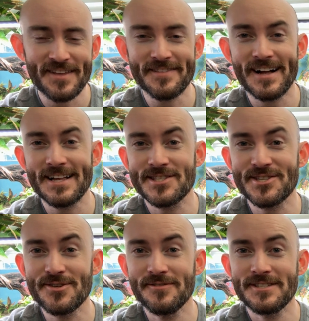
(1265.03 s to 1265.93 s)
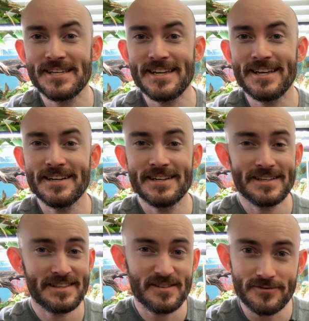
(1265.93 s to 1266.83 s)
the line, so you've seen
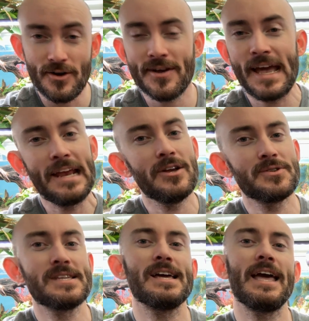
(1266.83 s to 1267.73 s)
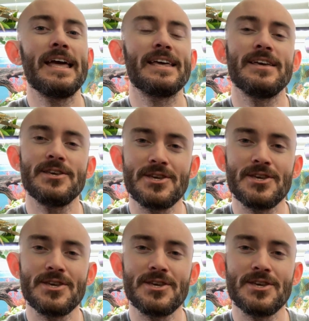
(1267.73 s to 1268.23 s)
the Valcano tank,